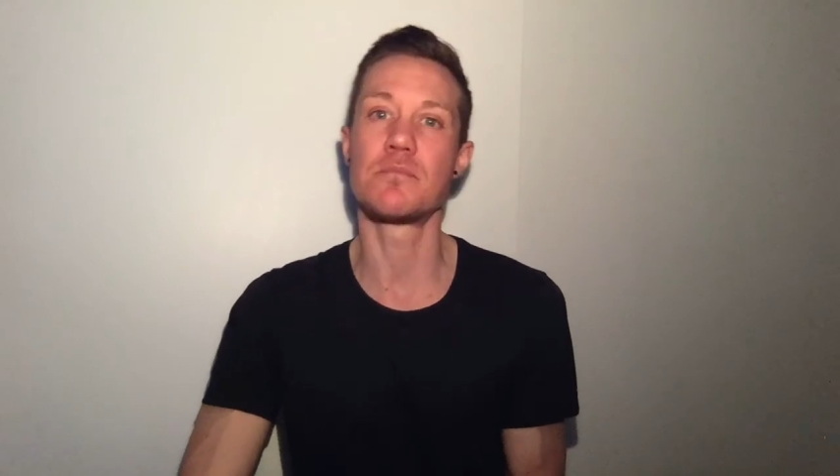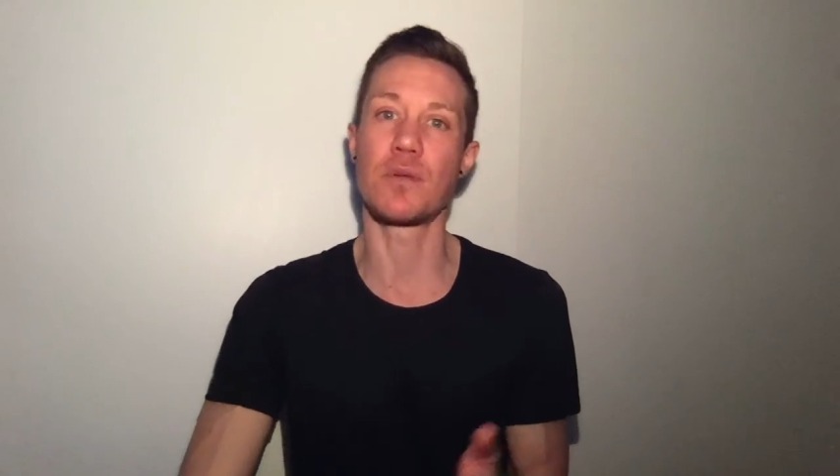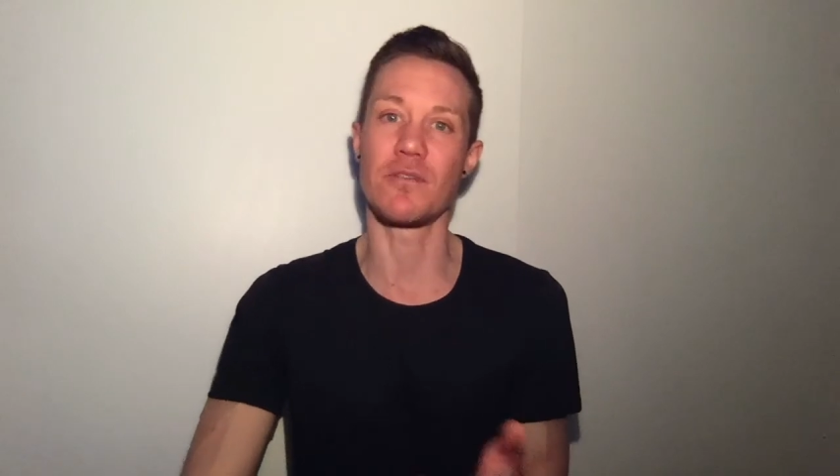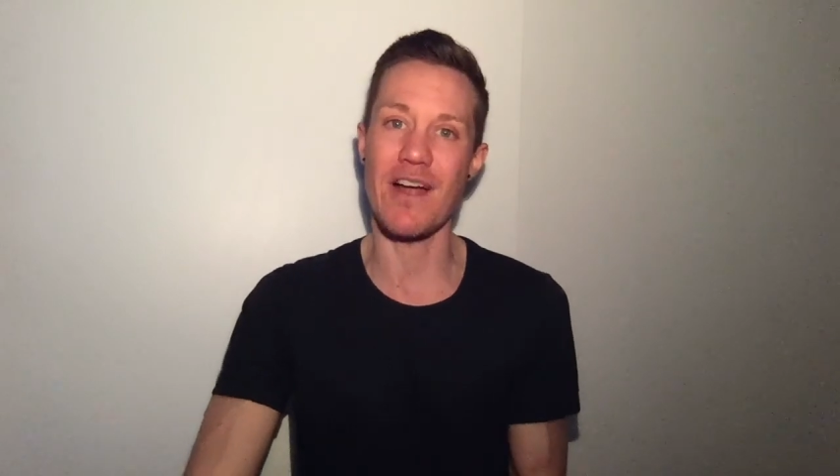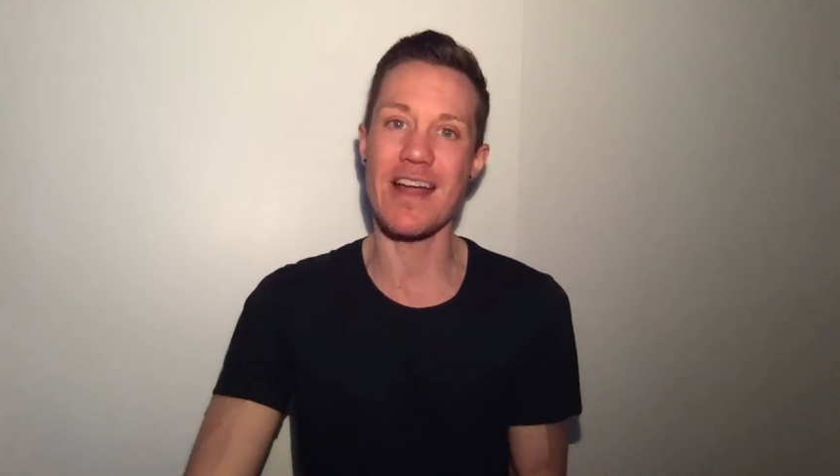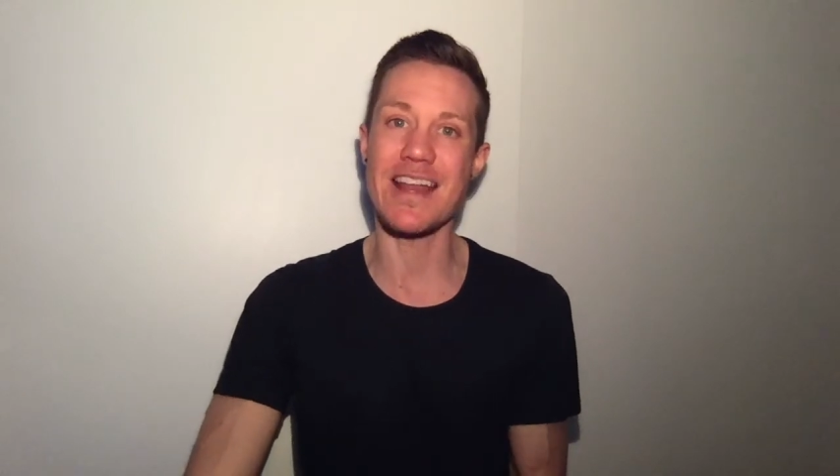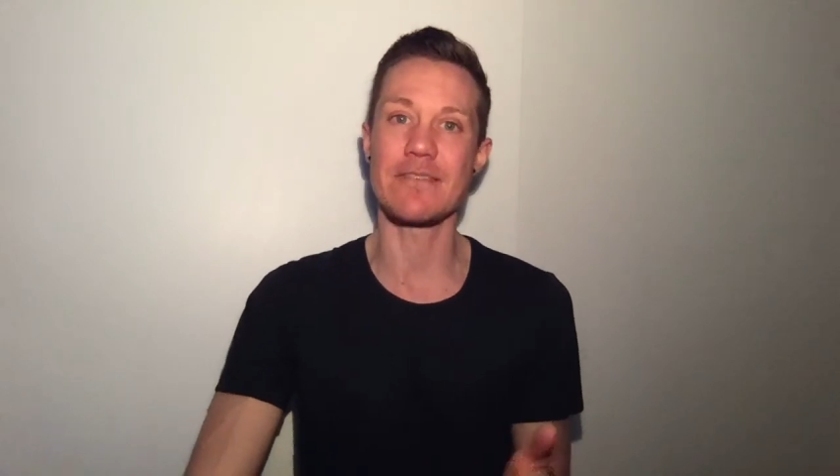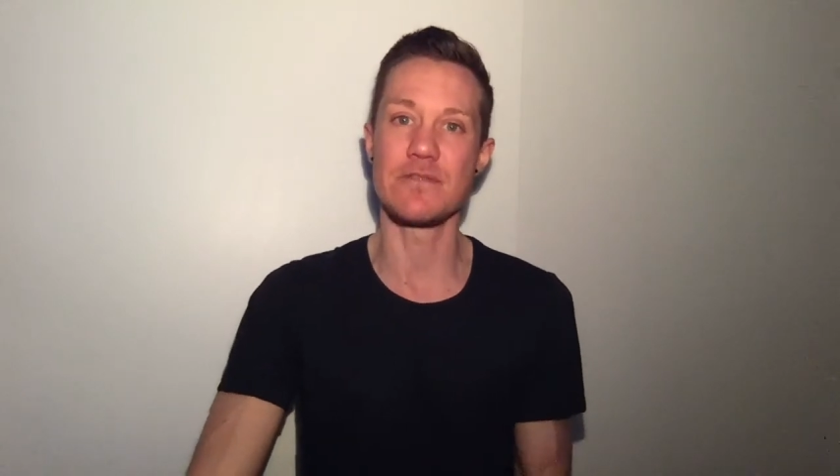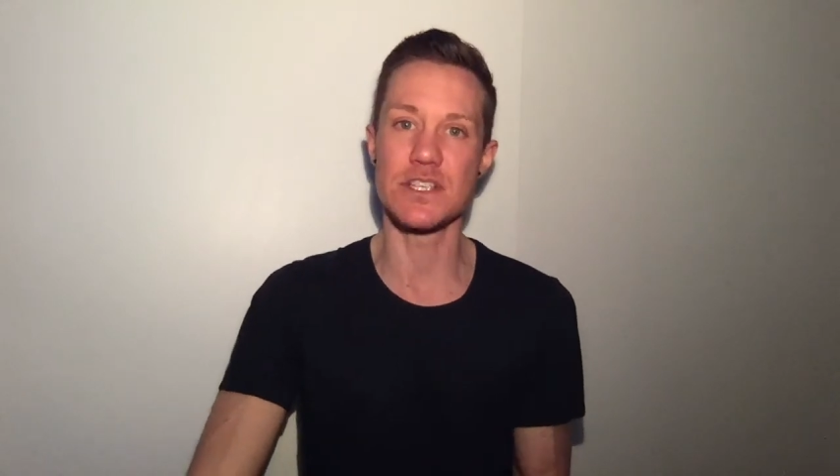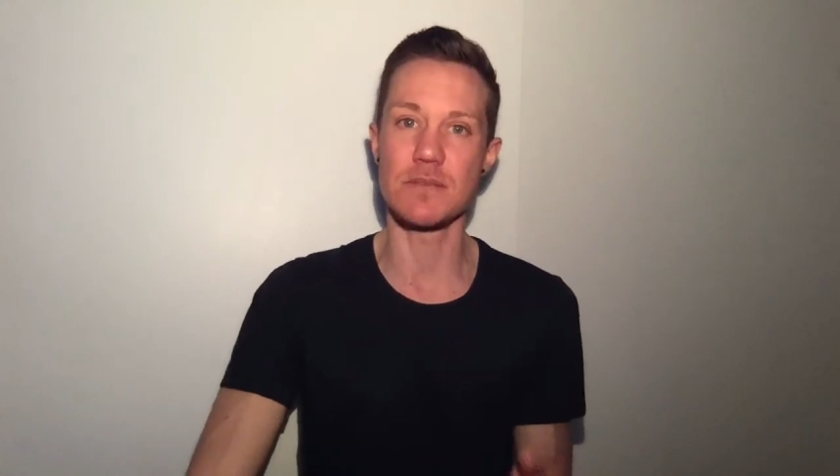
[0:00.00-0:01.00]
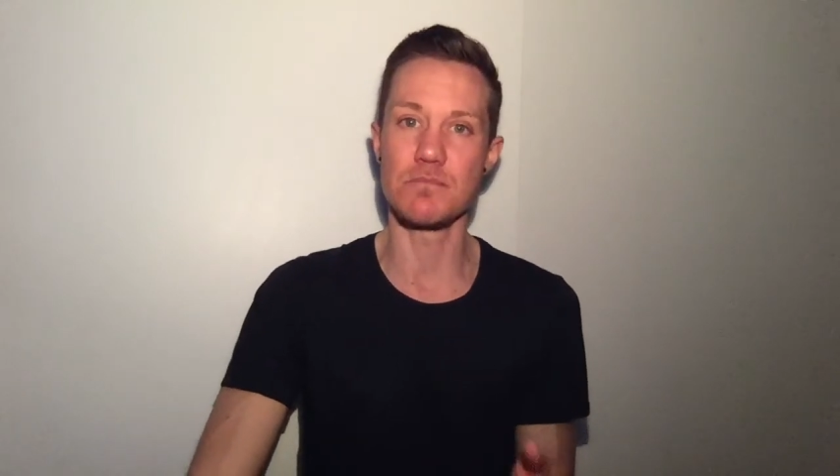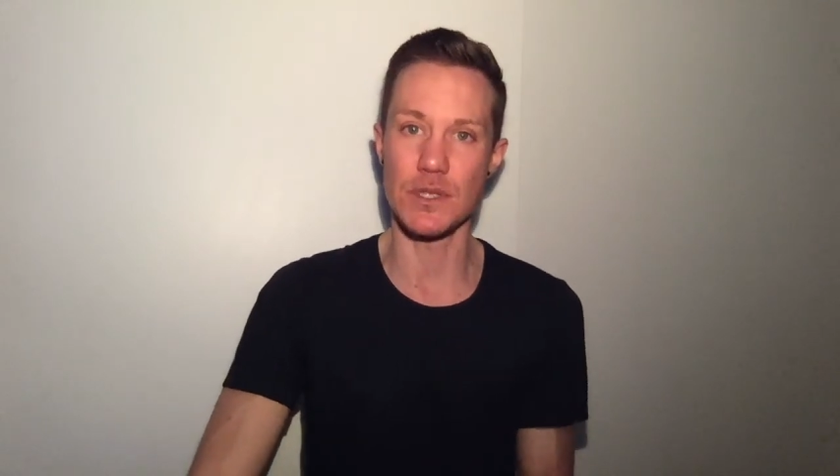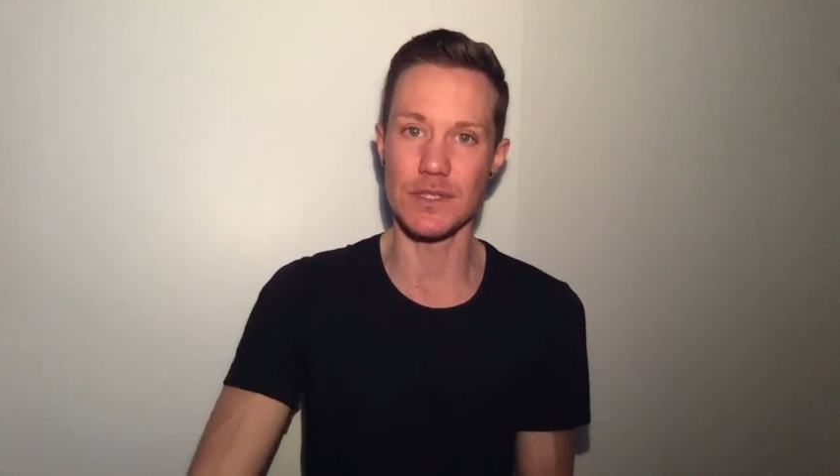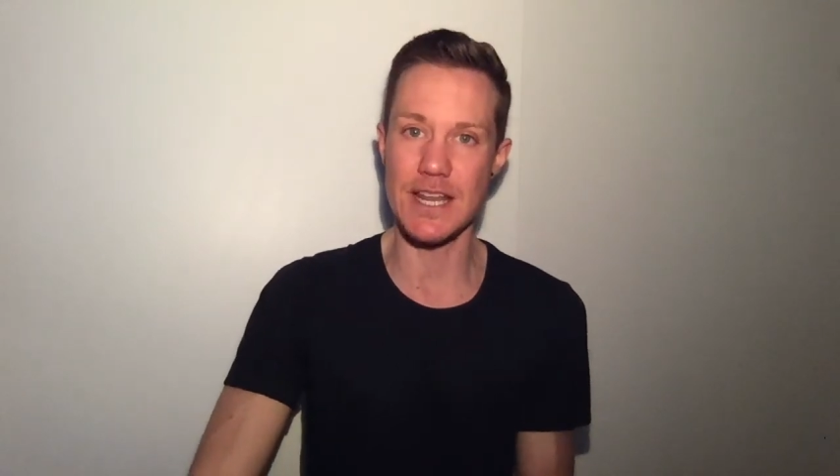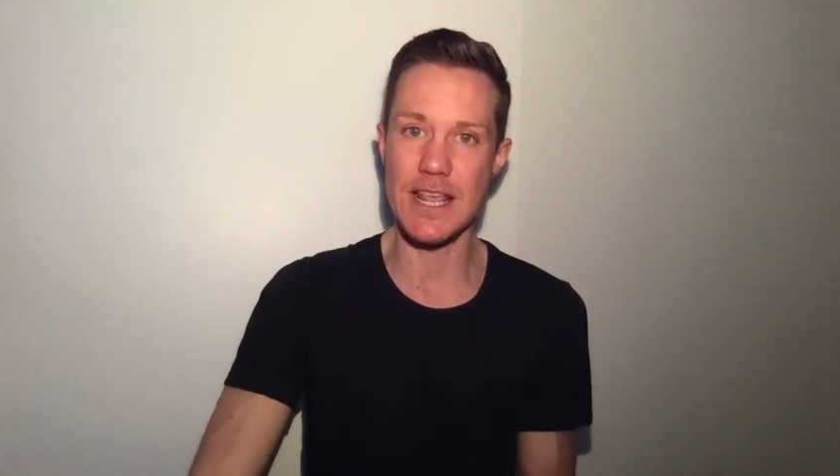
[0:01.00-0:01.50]
providing
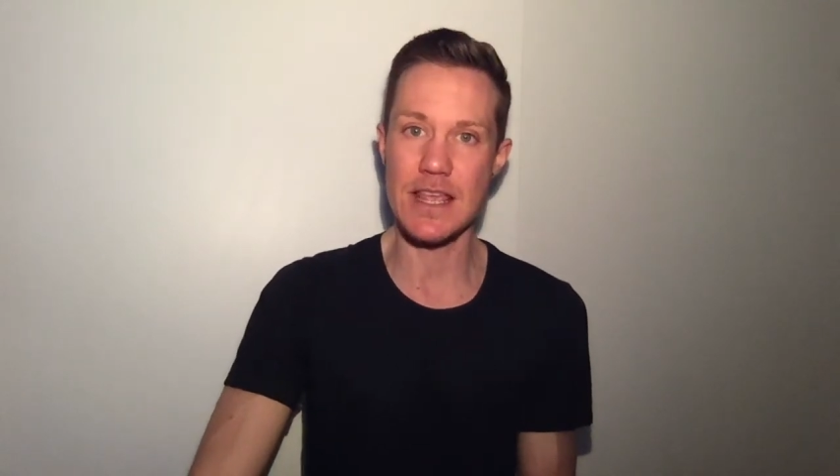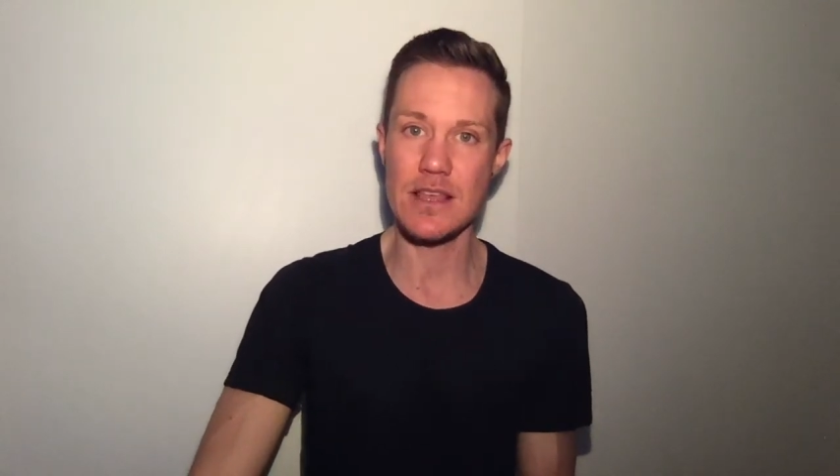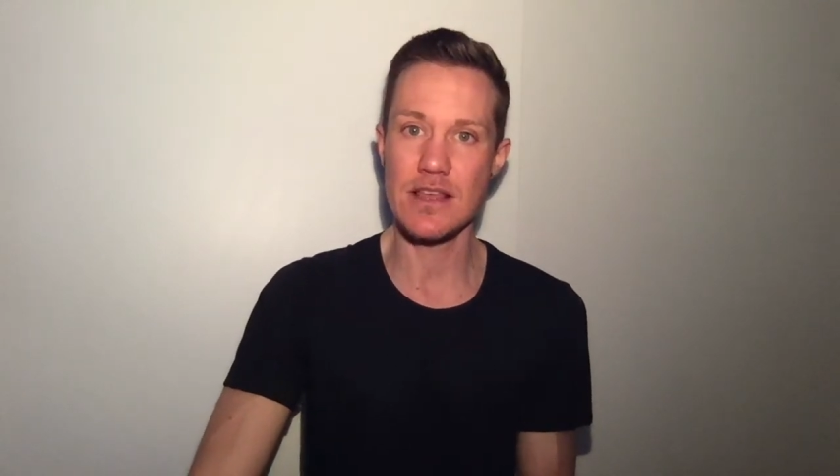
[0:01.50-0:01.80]
visibility